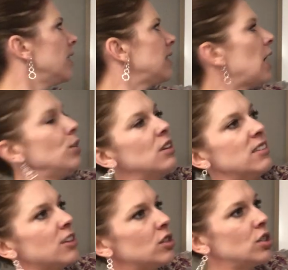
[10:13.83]
Now you can
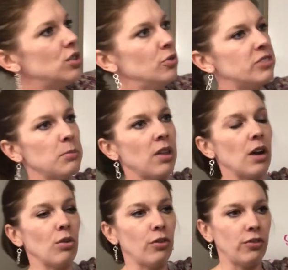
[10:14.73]
start to do some of
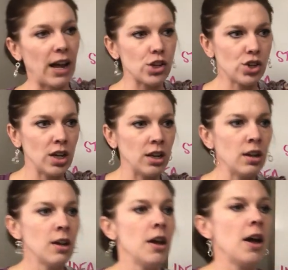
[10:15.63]
that
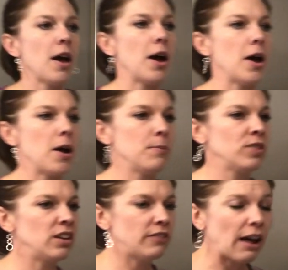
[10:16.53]
reflection,
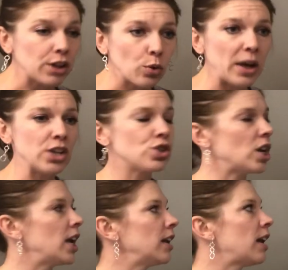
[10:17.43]
the
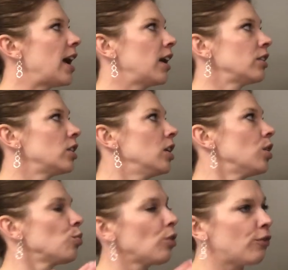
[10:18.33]
evaluation, and
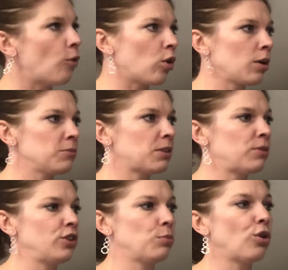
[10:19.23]
reform some
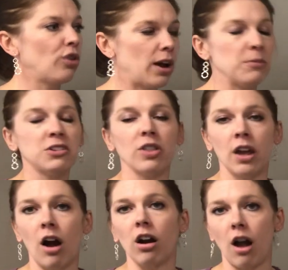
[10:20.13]
of your programs so they
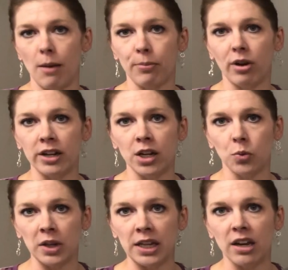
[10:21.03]
are operating
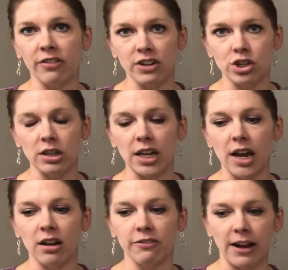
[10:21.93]
really efficiently
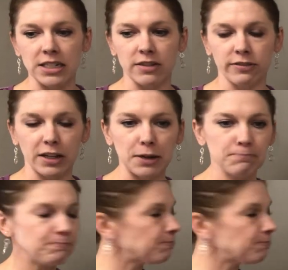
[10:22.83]
and effectively.